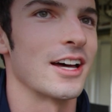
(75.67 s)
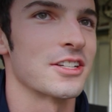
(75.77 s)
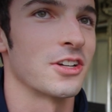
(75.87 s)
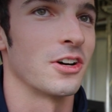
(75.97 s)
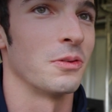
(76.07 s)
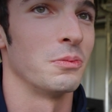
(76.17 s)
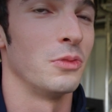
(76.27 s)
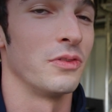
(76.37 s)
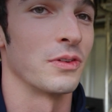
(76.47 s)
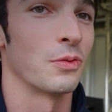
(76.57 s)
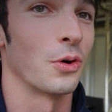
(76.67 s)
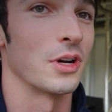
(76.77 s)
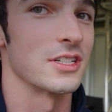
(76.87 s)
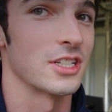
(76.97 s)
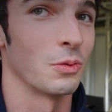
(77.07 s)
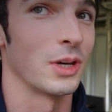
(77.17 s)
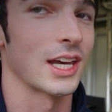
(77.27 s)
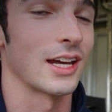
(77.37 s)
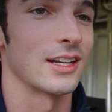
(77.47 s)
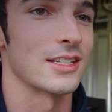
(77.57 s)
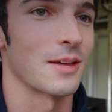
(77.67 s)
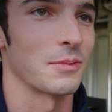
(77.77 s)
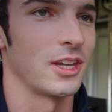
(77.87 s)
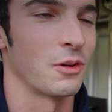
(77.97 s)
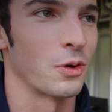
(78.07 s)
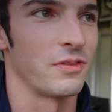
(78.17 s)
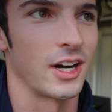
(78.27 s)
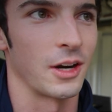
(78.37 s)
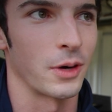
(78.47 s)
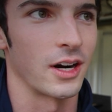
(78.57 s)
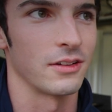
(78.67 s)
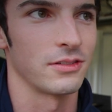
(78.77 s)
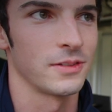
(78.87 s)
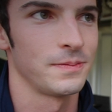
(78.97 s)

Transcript: So moving forward into the weekend, it's something that we're very aware of,